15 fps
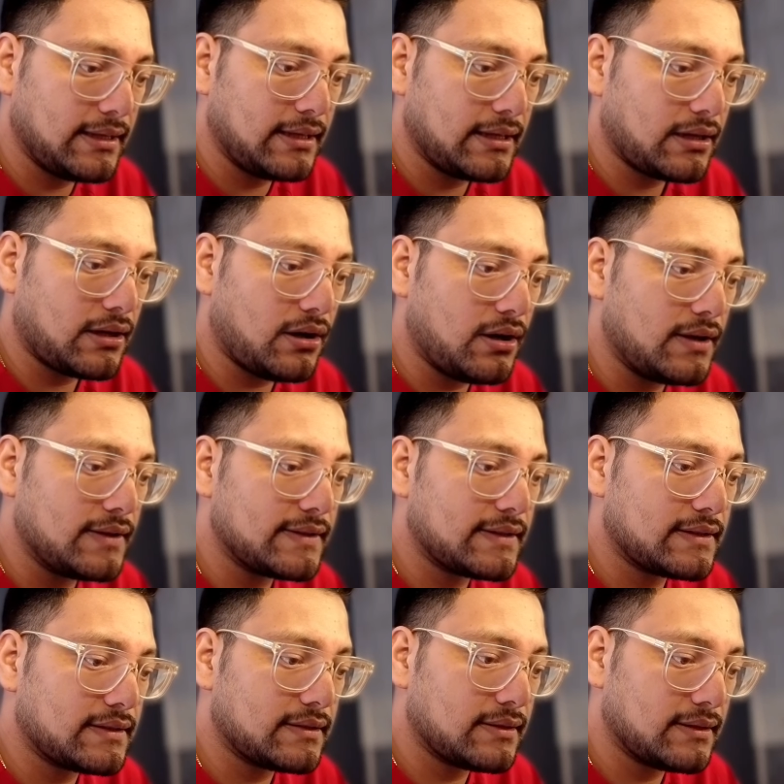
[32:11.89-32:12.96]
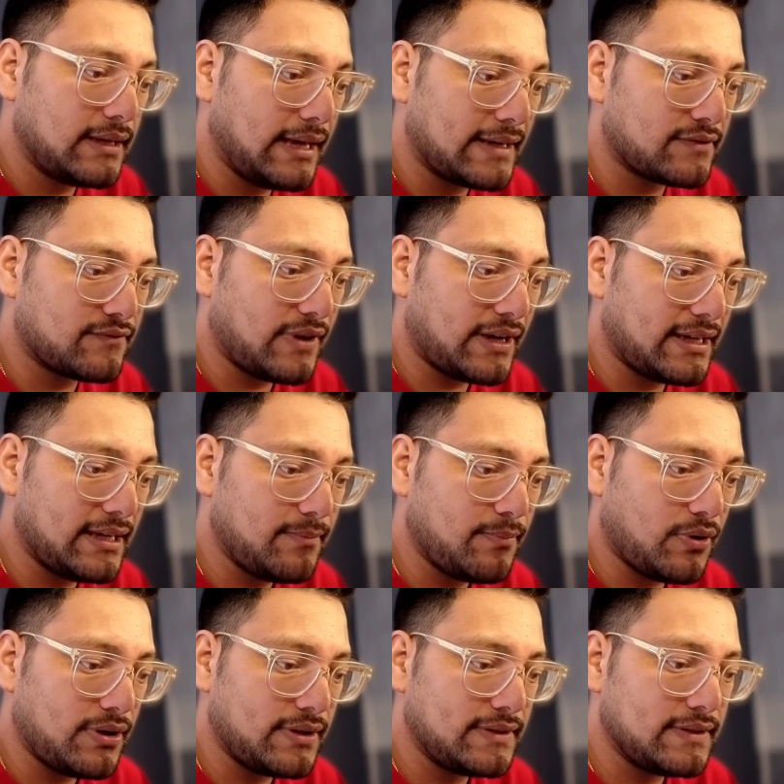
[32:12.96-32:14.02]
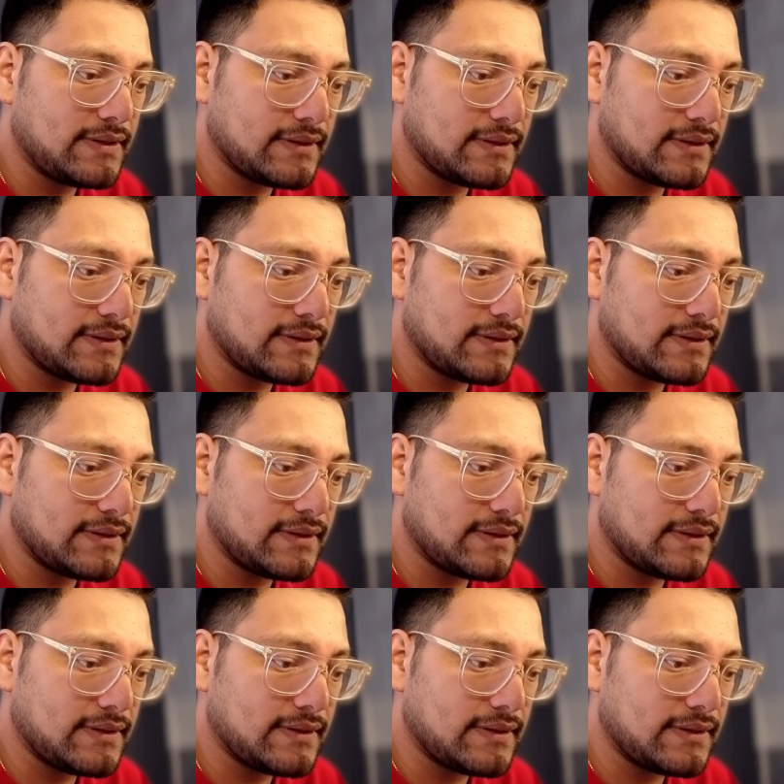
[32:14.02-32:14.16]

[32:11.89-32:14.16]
const extract key points.